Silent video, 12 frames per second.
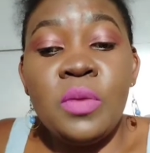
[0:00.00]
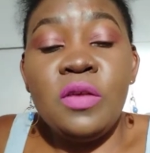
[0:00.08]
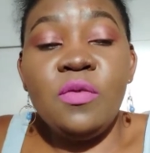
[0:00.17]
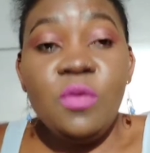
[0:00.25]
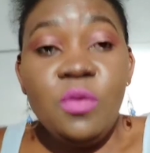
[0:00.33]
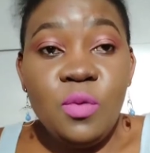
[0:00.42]

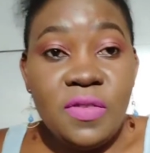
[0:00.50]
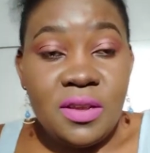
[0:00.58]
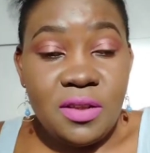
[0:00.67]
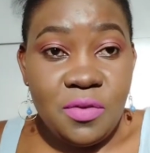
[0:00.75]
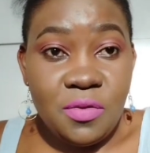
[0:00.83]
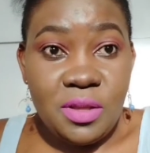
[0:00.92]
So to
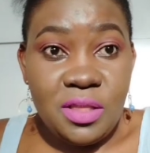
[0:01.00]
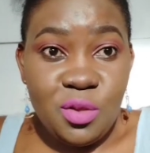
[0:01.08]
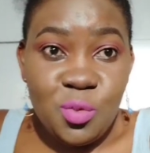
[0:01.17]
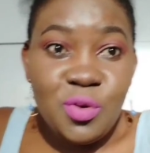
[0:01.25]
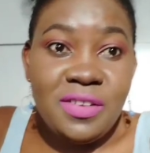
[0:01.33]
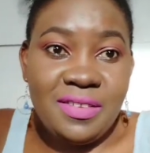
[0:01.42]
start with,
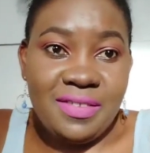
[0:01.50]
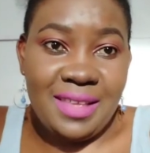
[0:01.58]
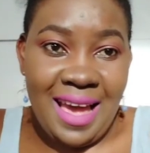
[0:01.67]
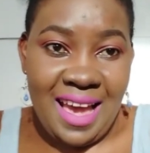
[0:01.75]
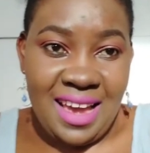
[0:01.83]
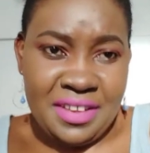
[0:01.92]
what is
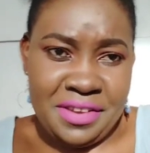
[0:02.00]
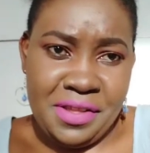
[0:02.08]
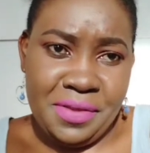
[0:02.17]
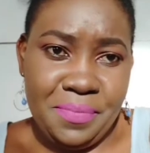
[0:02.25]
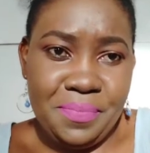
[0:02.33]
acne?